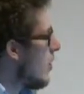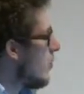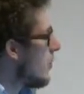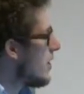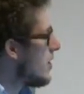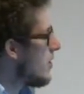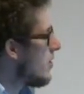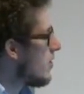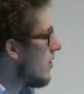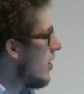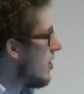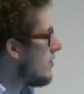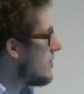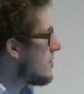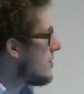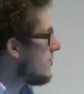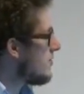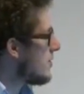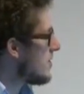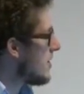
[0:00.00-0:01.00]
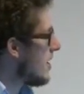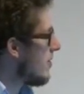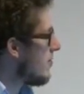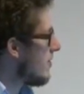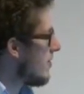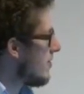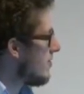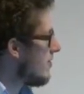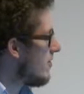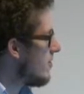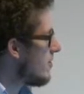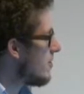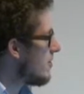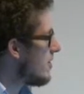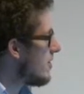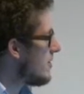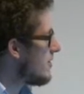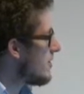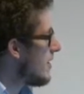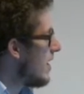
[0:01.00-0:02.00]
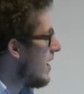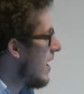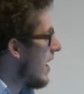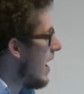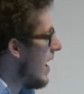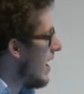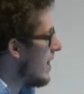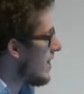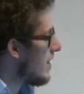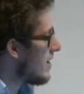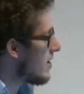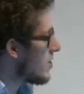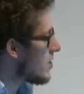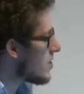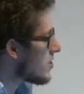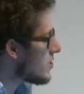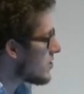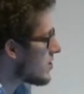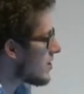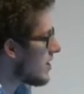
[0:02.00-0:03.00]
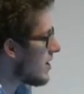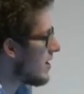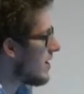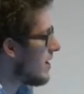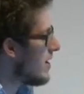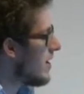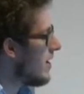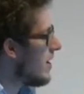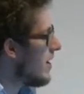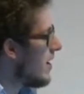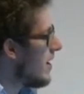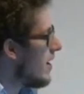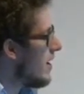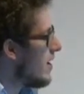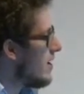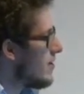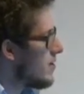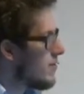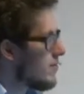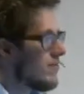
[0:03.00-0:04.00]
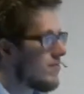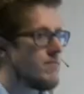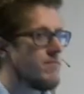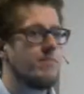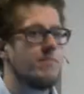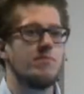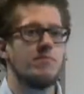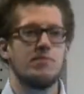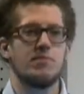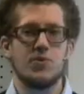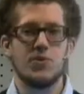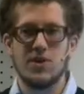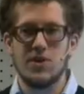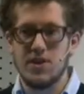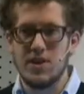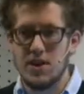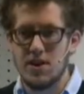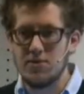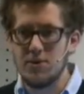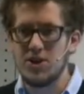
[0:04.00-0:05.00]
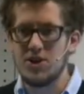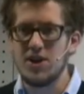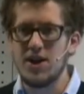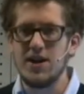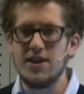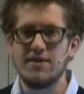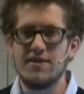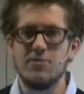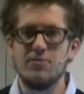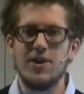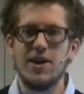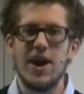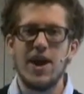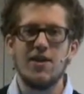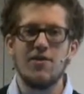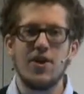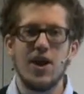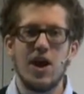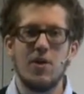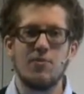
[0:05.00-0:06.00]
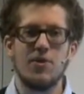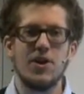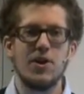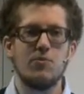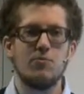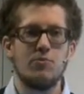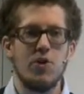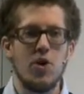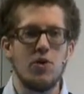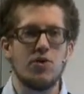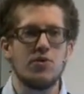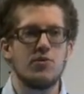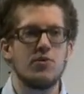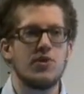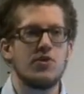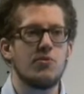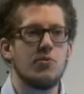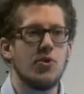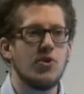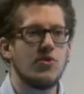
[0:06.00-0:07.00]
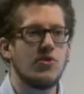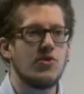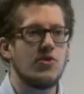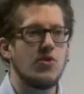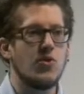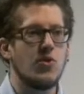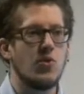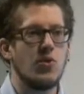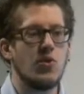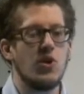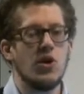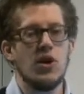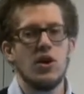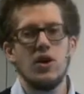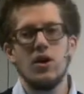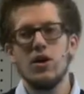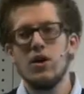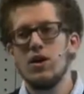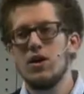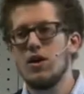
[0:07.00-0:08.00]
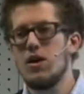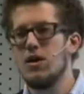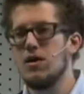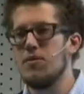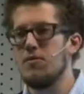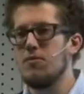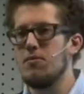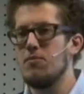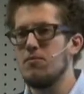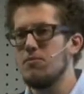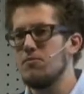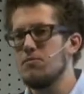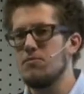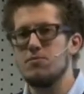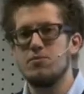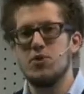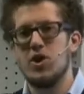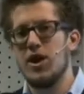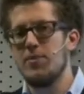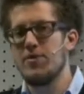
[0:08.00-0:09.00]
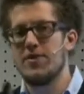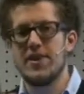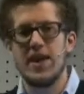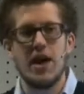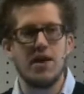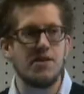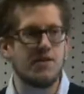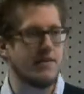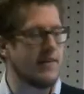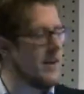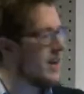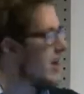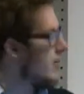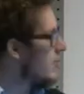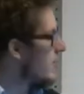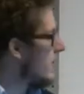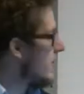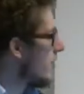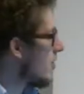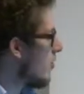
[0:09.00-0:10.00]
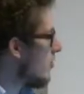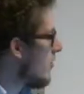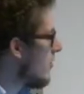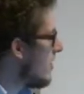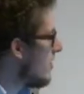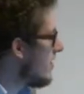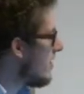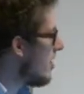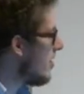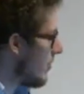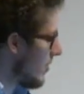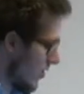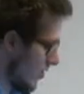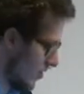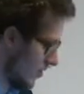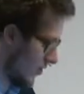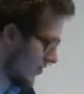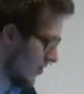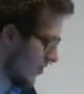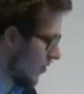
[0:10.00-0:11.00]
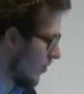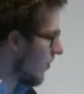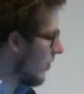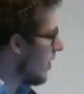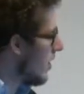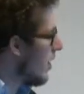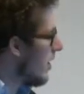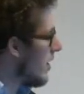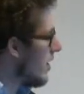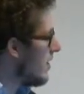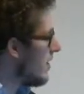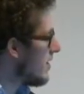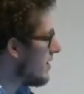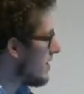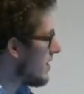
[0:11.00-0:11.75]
We don't know how much transmission happens in funerals. And then crucially, there'll be changes in behavior happening, both in response to perhaps deaths that happen in the community, but also the